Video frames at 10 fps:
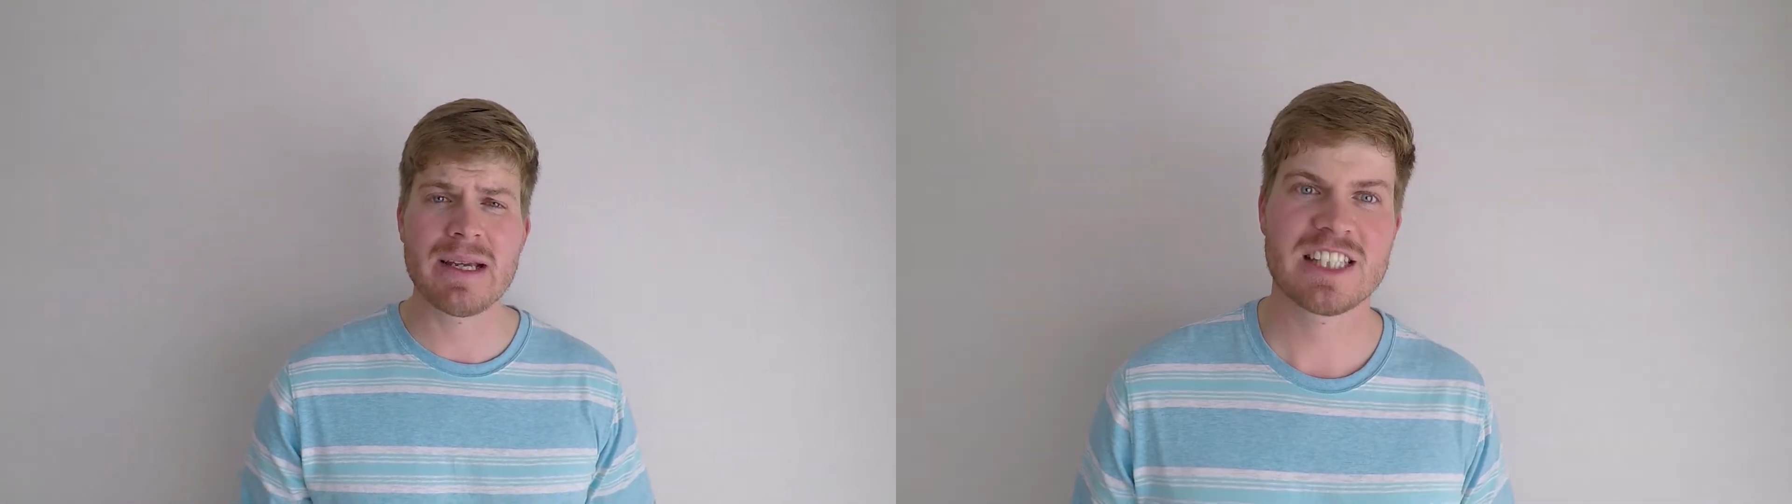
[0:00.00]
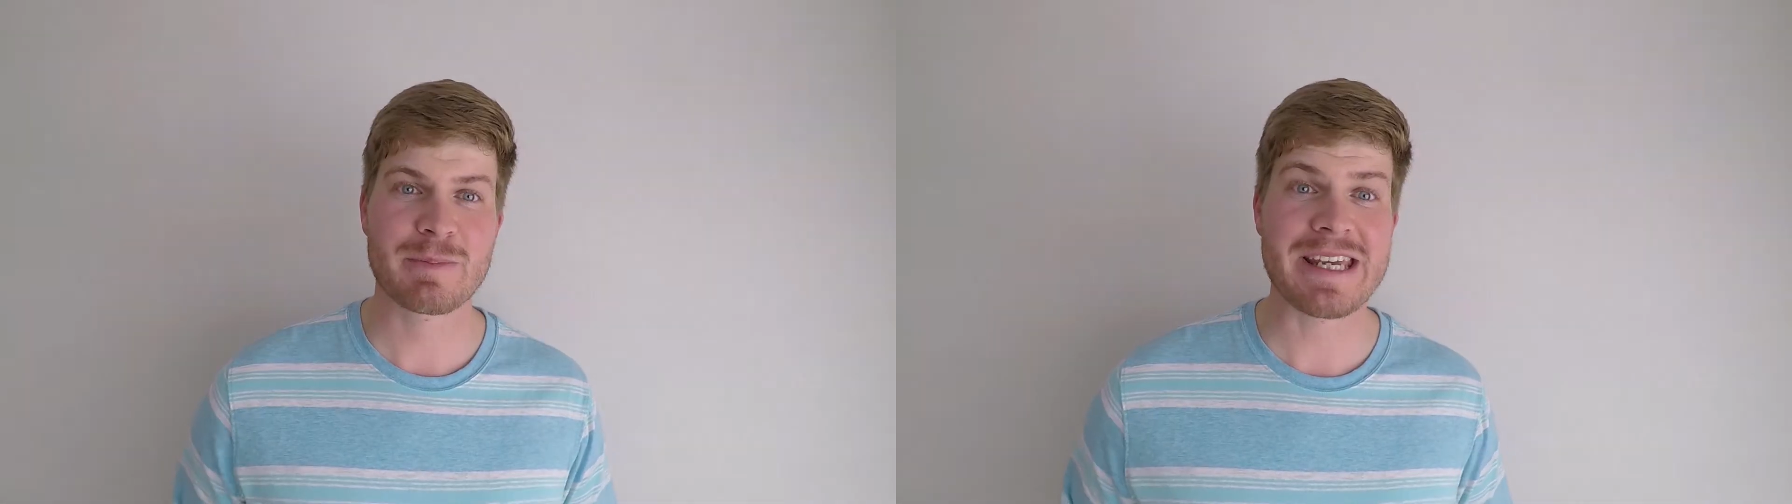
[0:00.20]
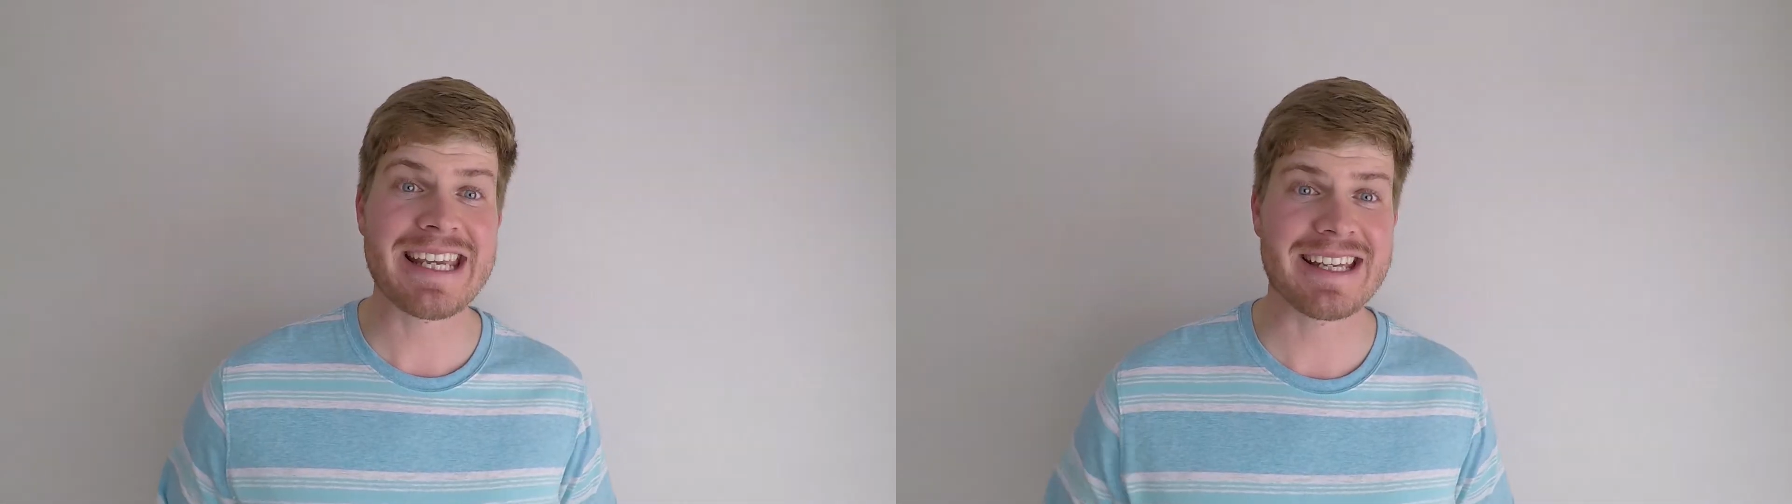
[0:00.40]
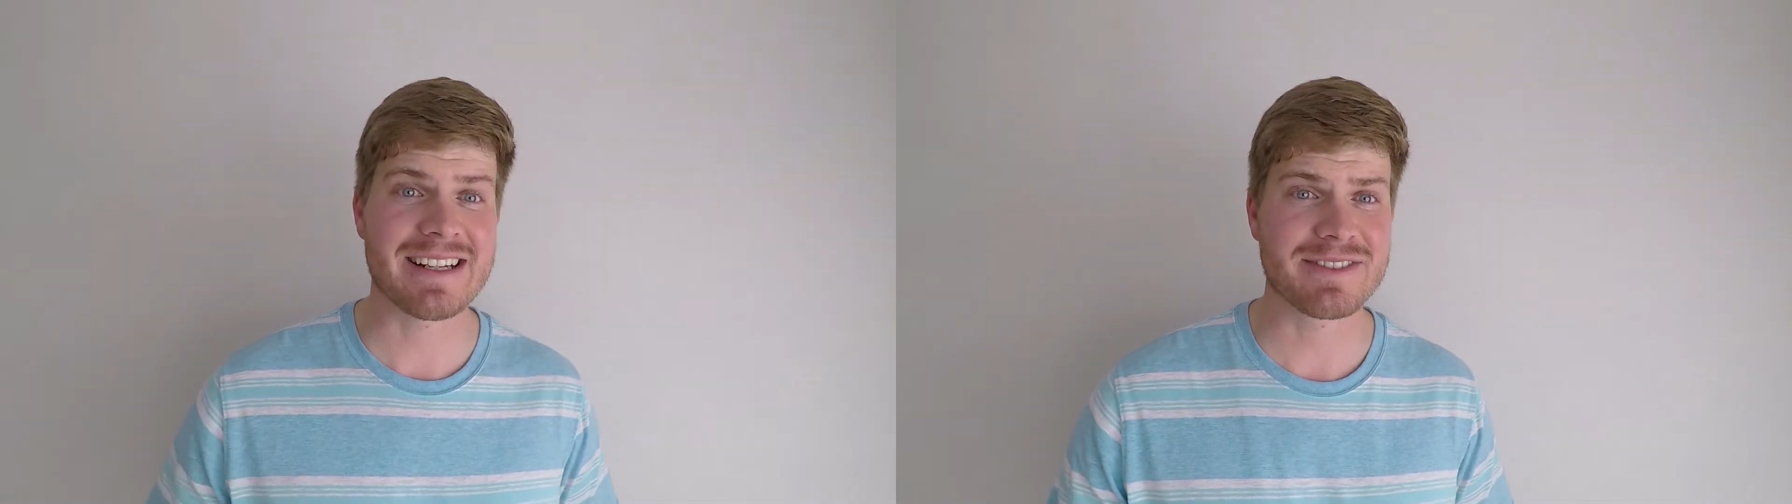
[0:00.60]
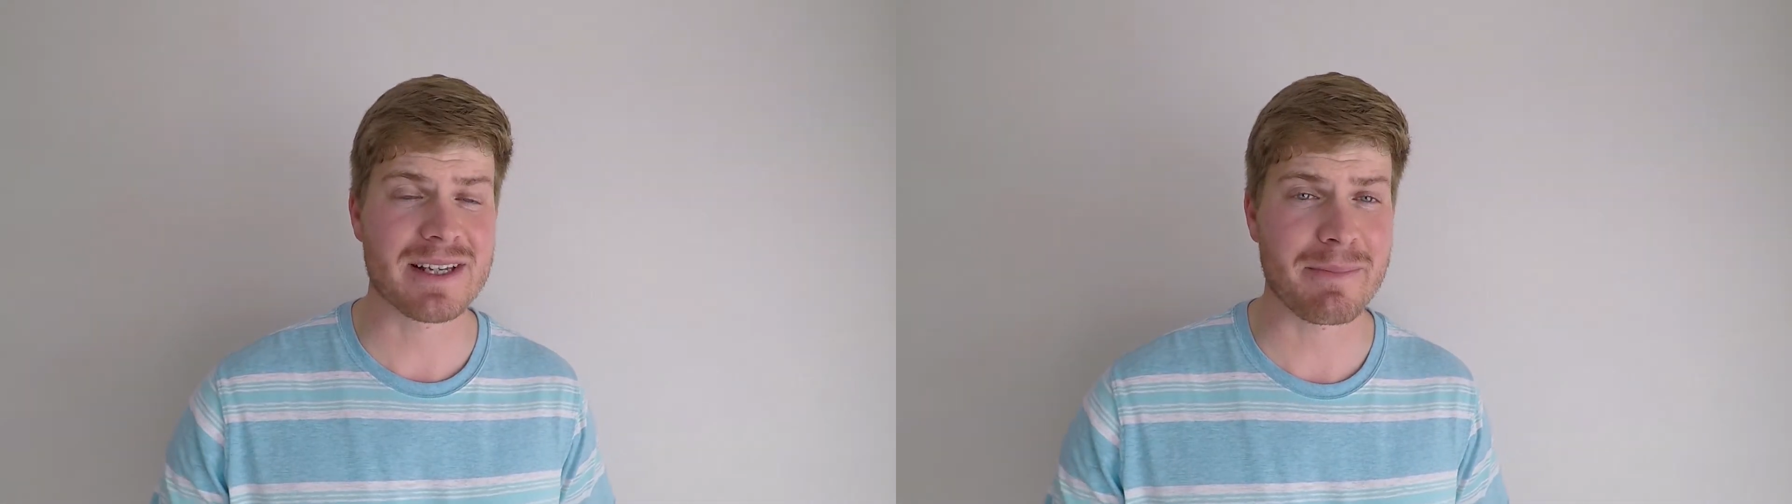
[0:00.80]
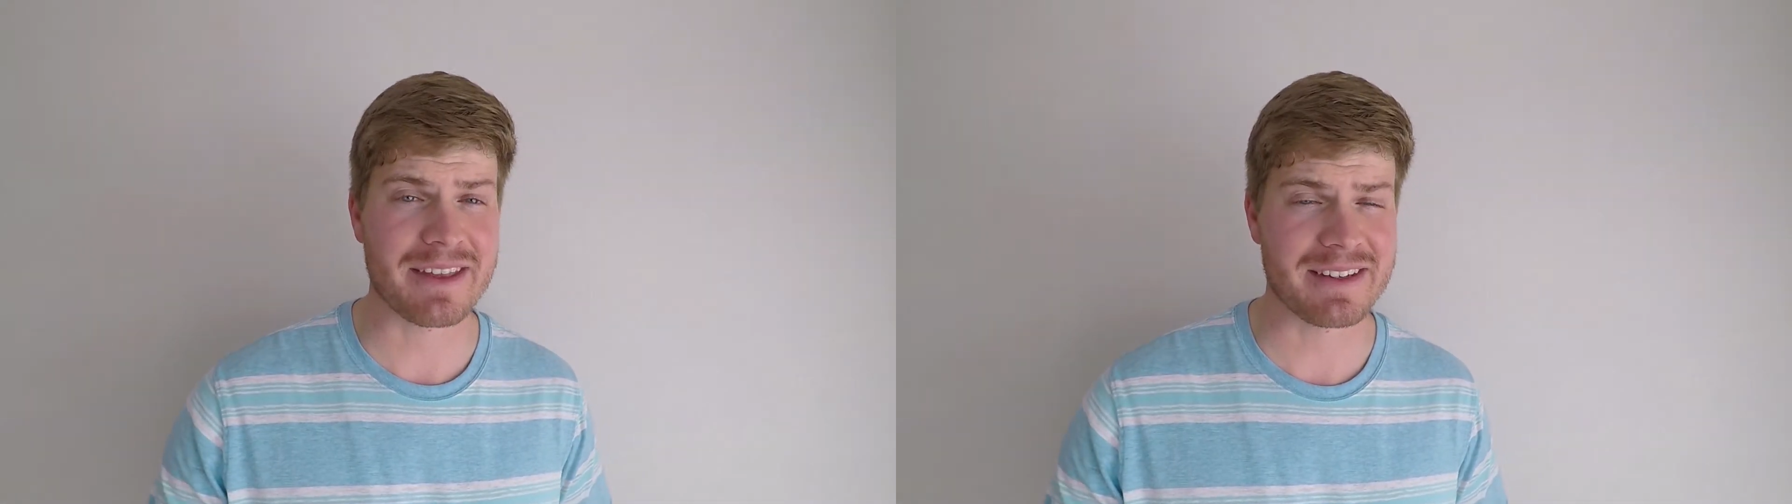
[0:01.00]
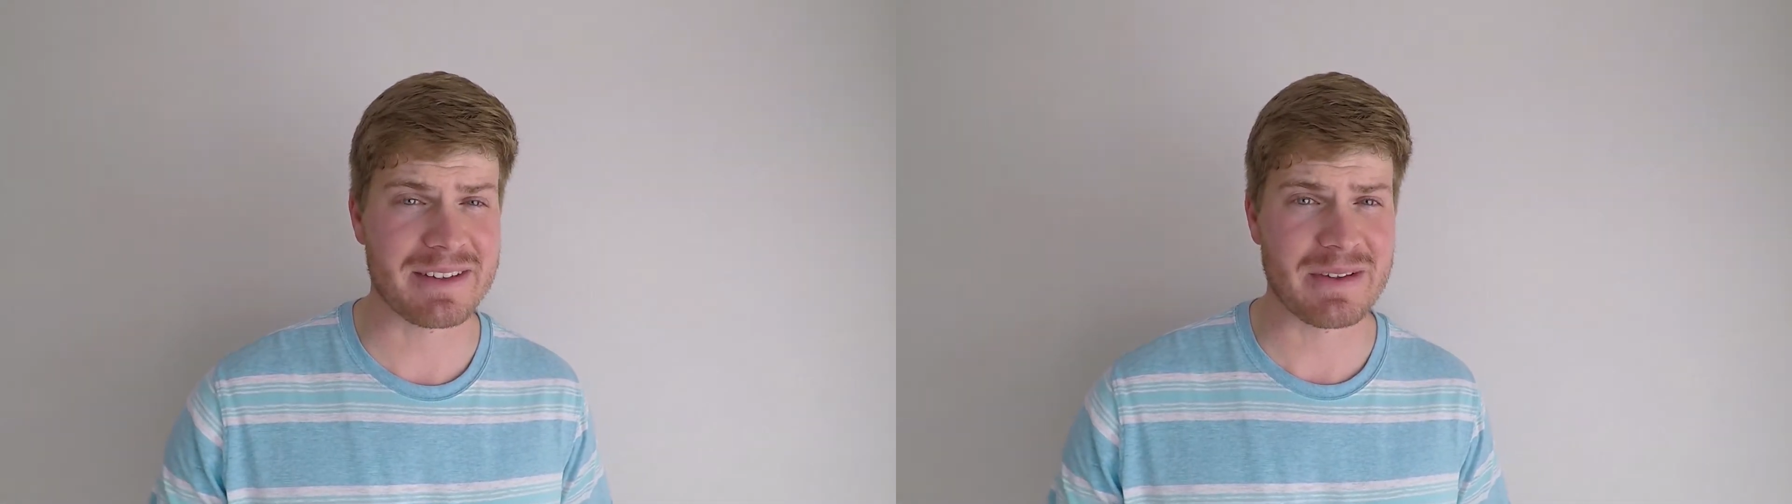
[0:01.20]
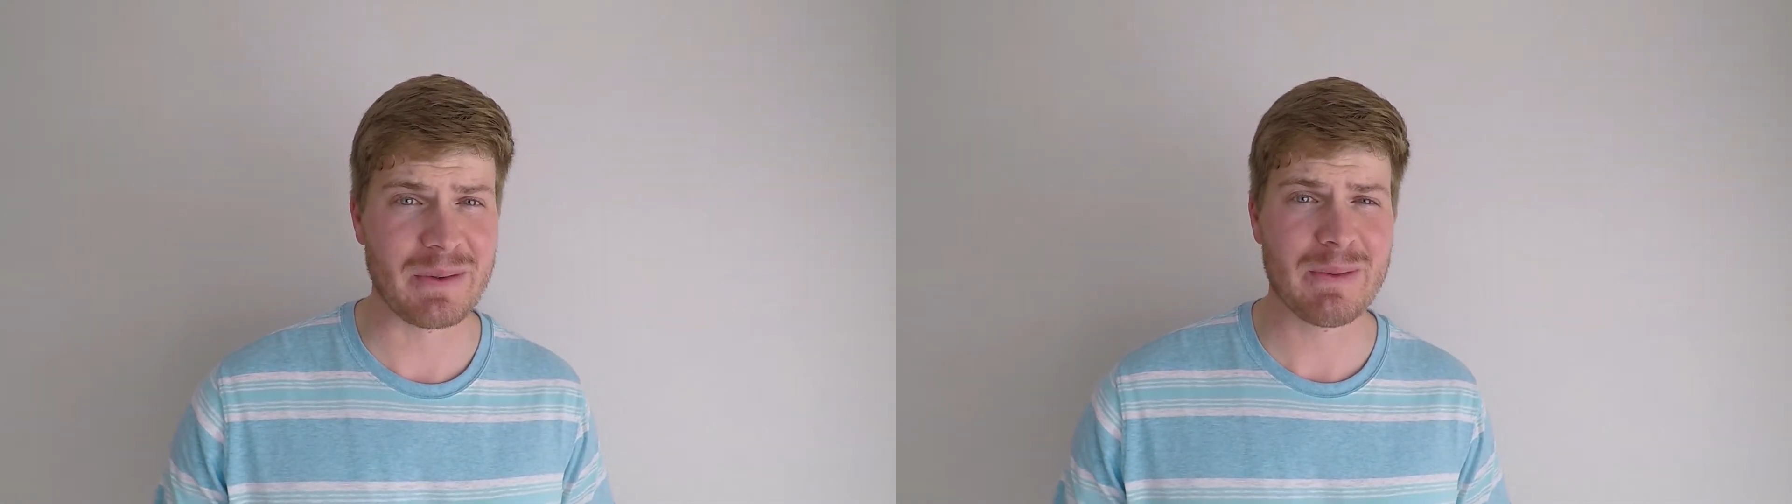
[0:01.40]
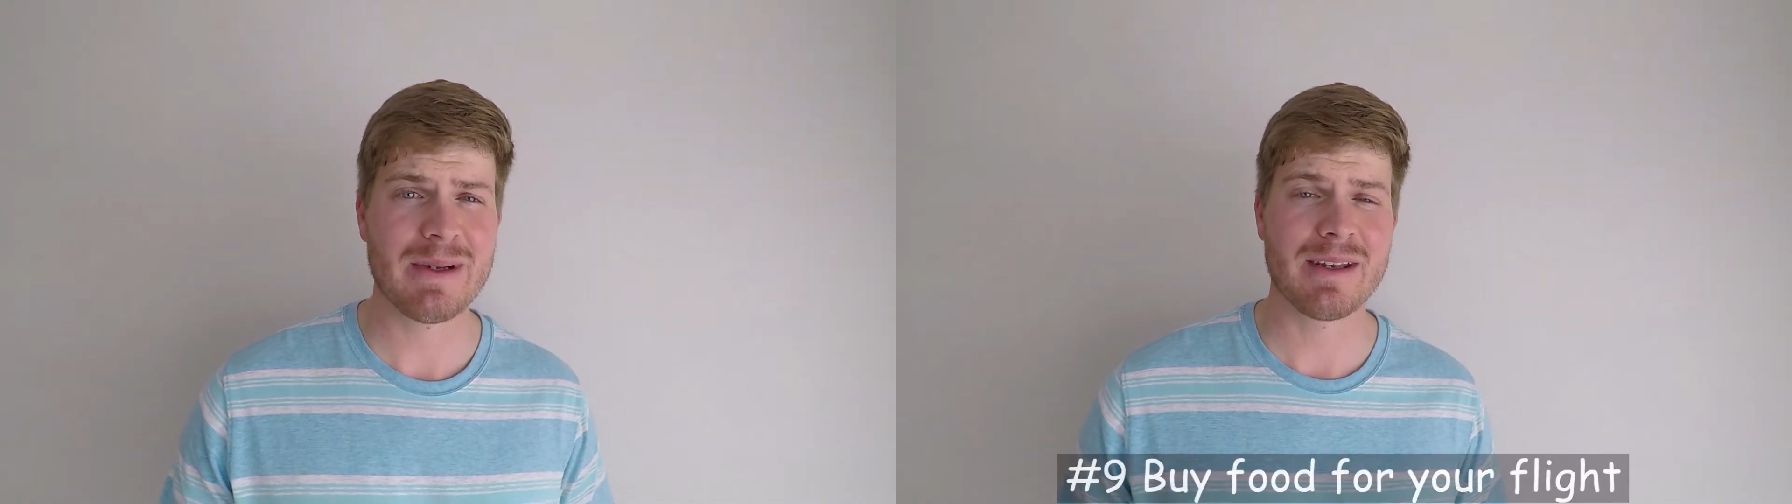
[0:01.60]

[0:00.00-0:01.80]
Speaking of something to do,